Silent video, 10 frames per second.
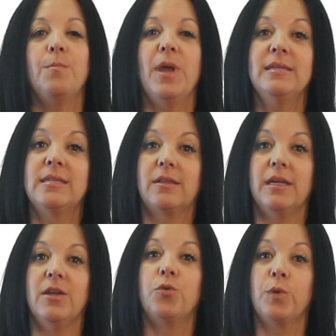
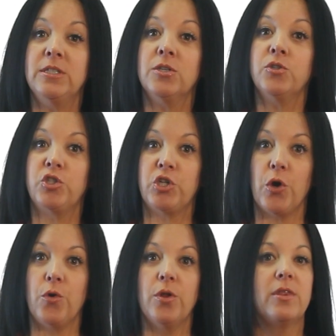Basically, the research
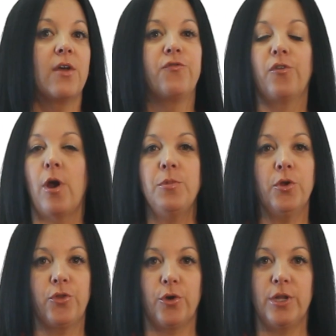showed that from your
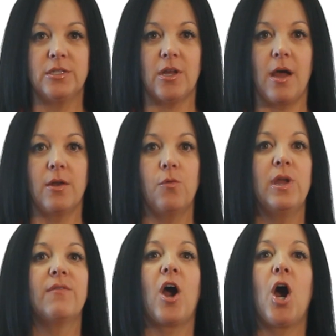30s on, we
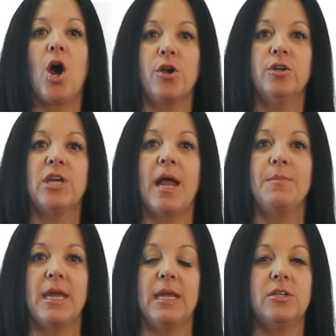have a harder time
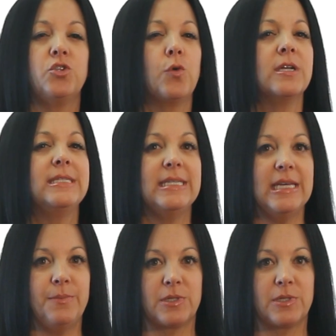getting into our deep